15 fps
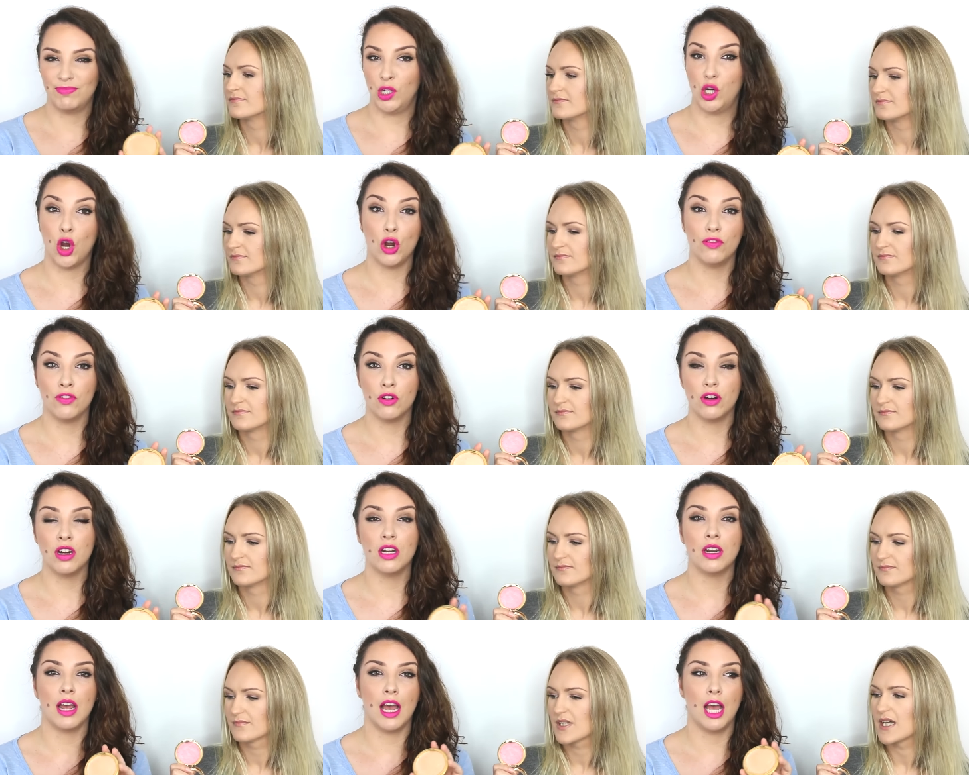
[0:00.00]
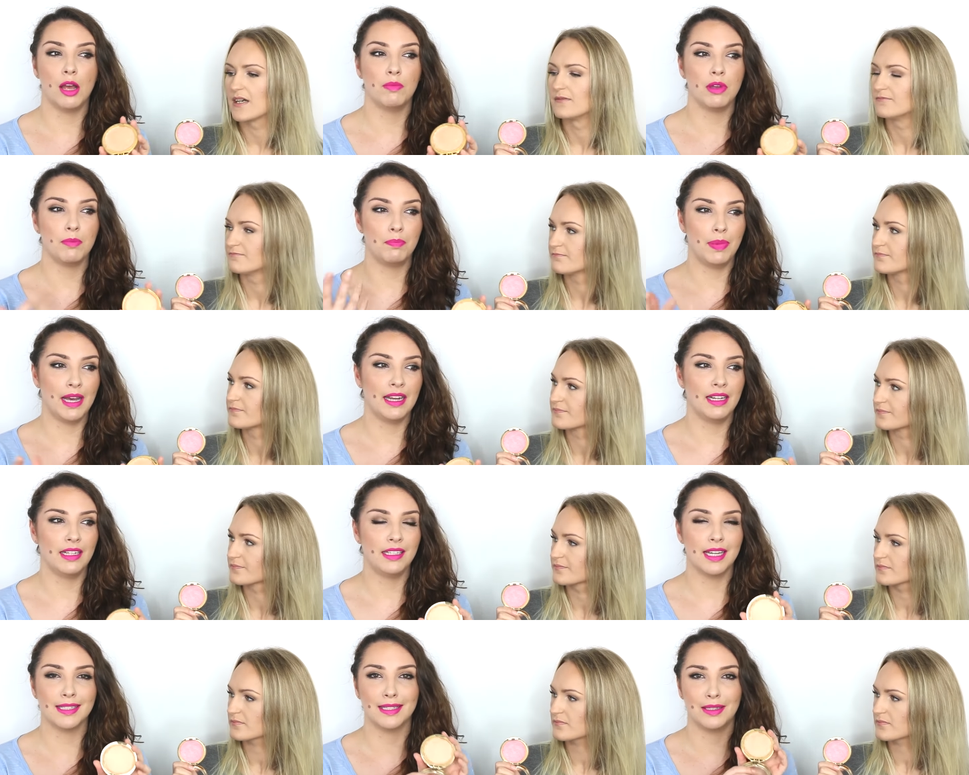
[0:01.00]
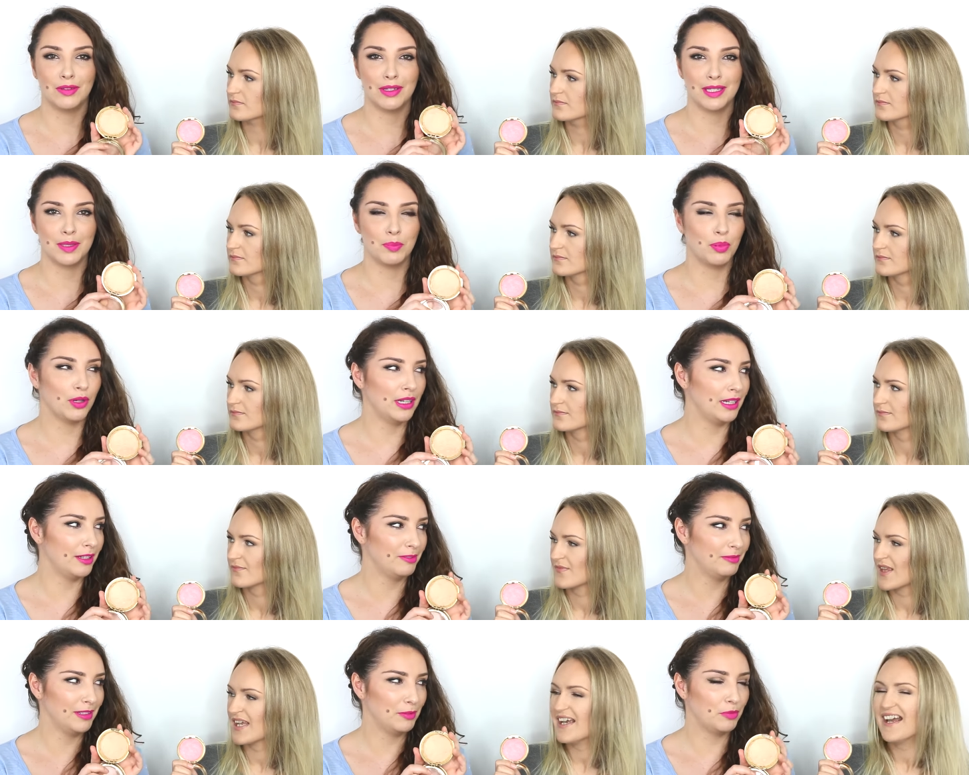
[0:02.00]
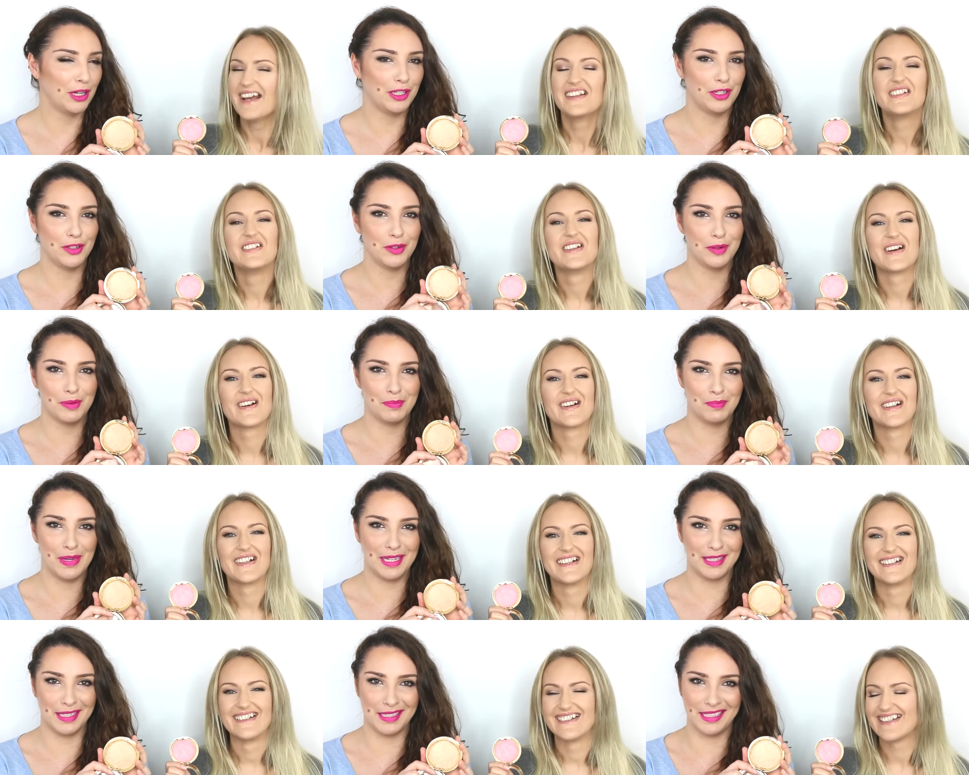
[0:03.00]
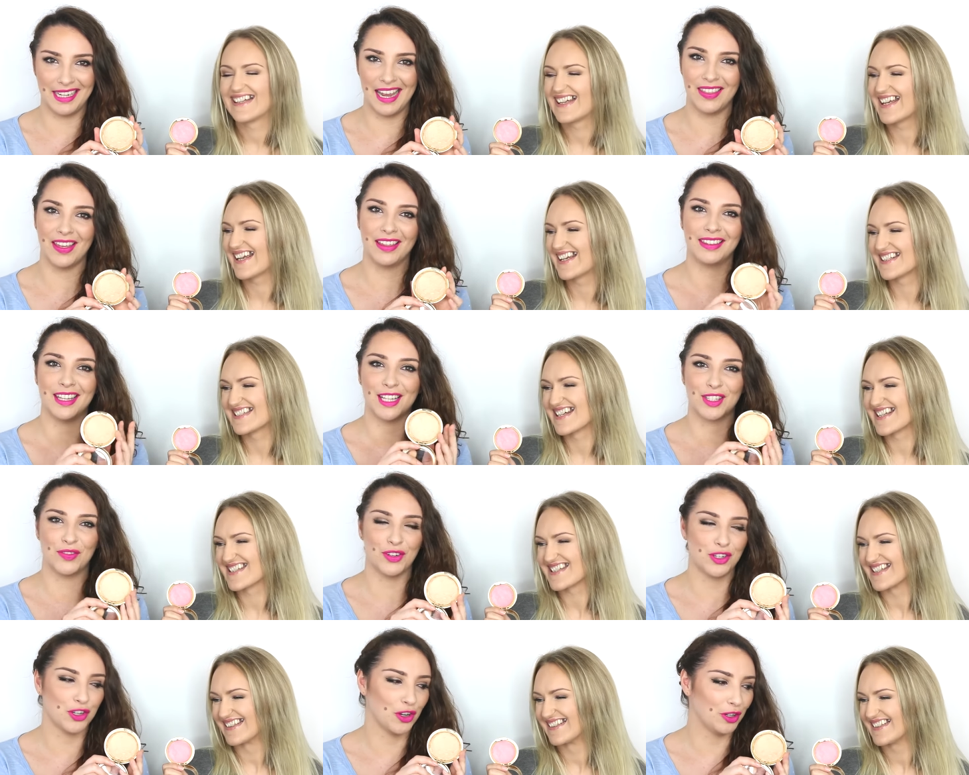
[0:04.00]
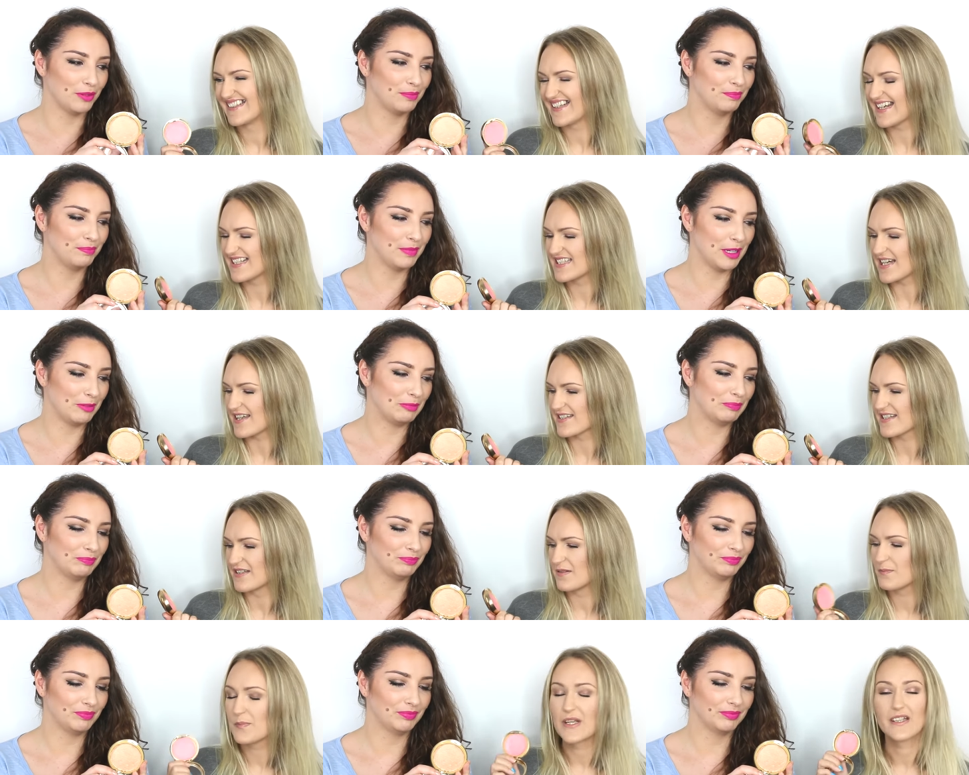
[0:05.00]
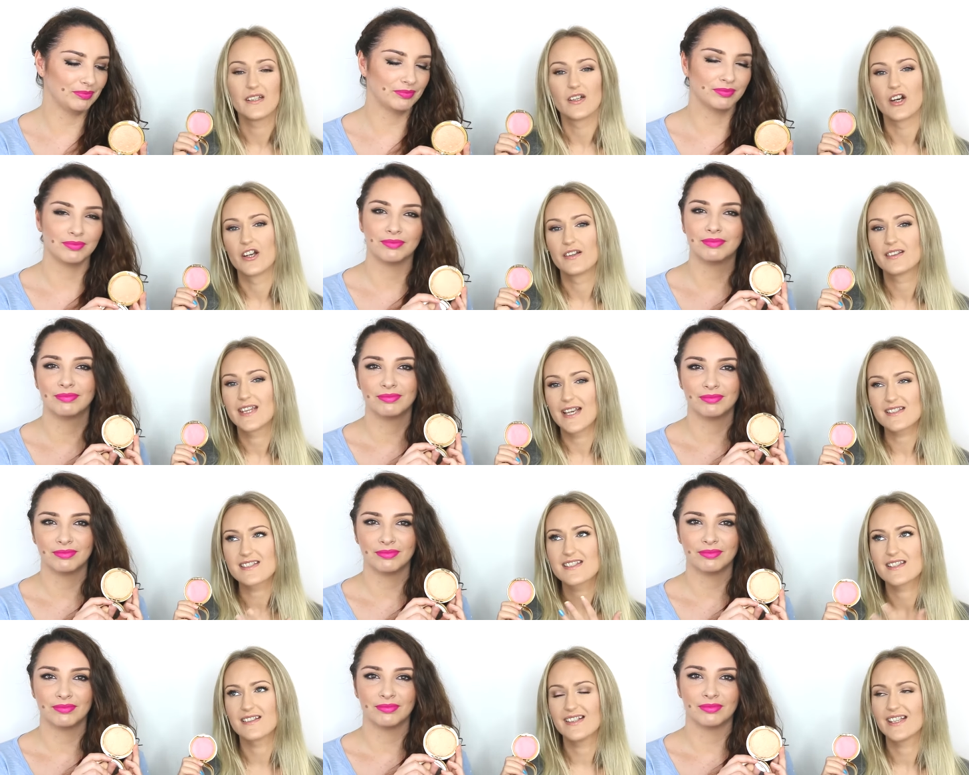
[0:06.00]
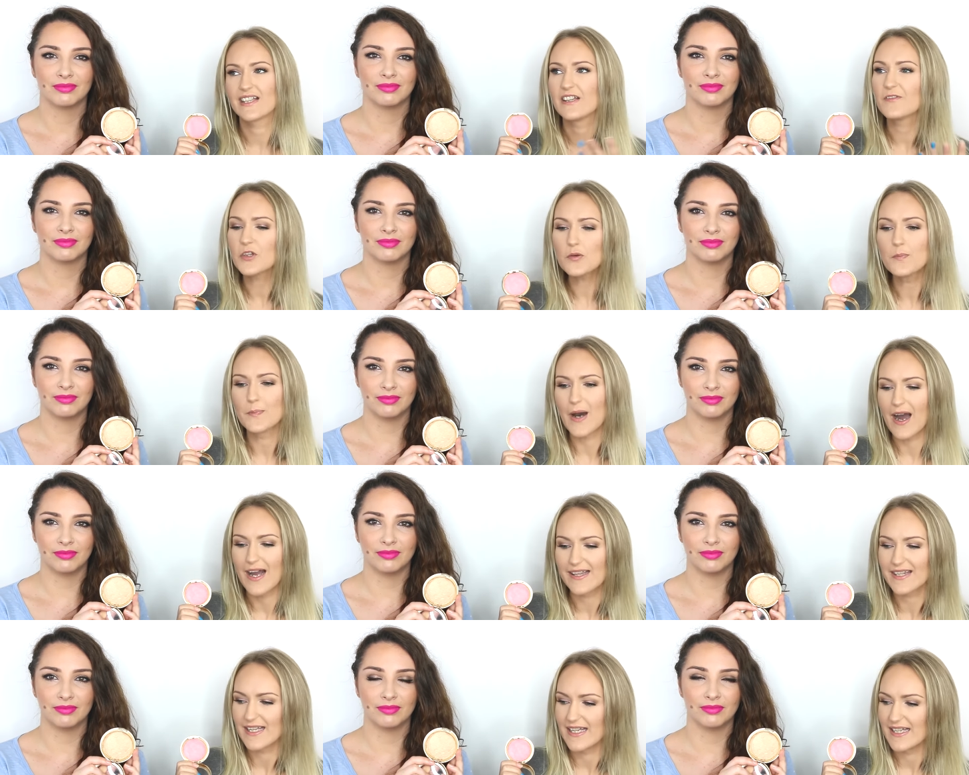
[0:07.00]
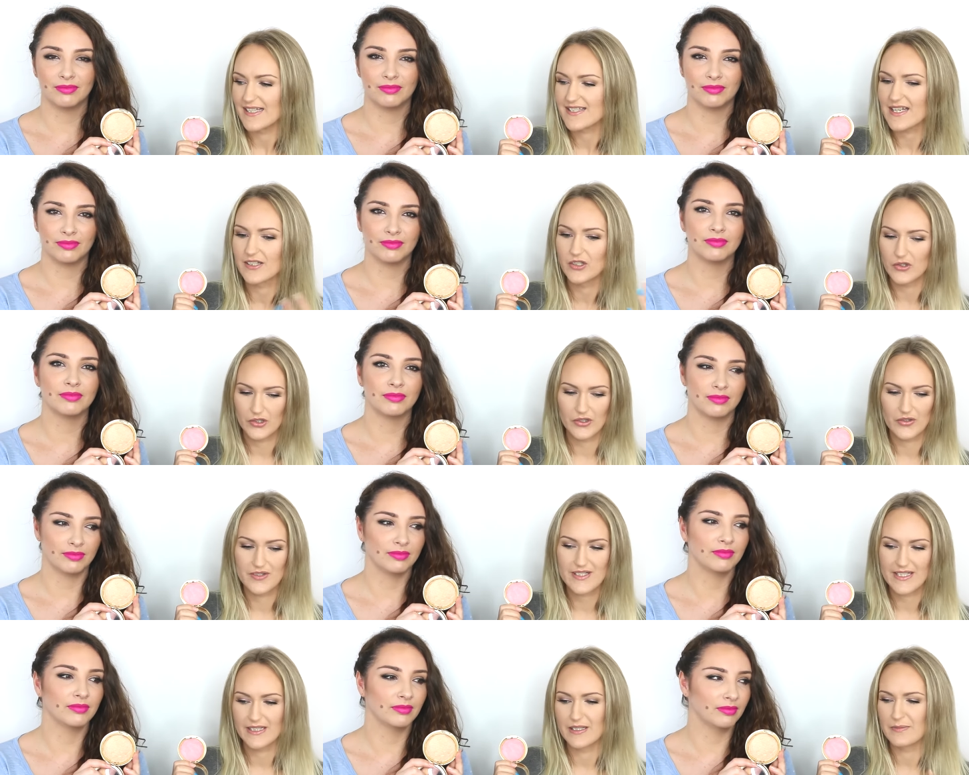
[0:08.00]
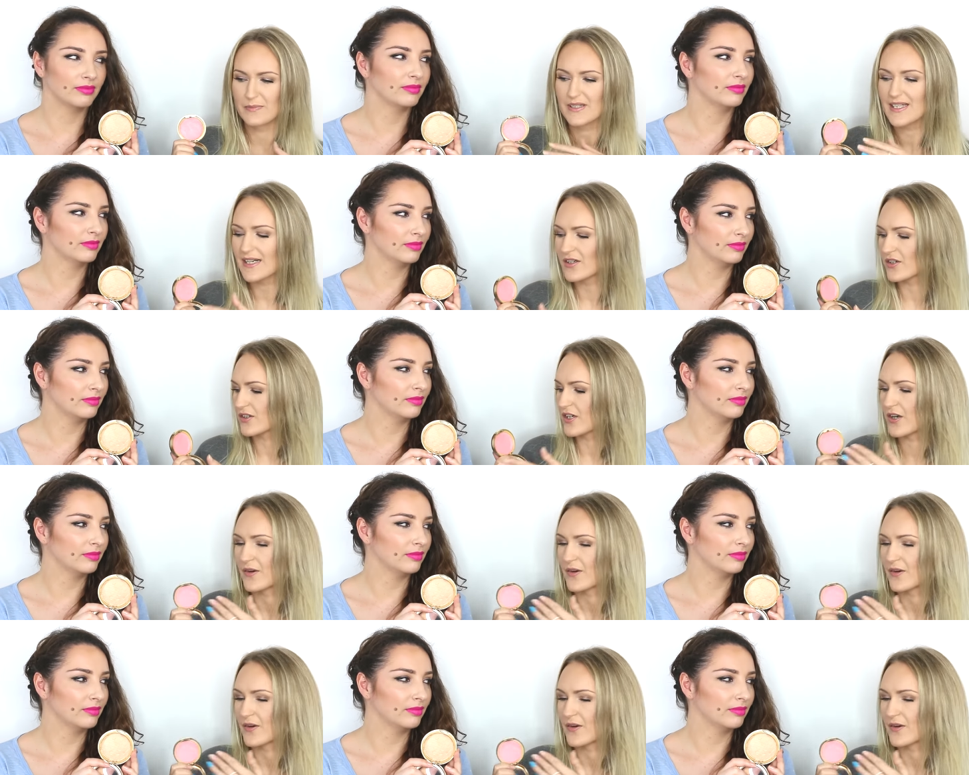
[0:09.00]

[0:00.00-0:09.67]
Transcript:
Speaker 1: go for it. Yeah. Um, but it doesn't look as pretty when you no, mix it together, it that's doesn't. For sure. It but.
Speaker 2: doesn't. But, you know, that's if you buy these and you're using them, they're not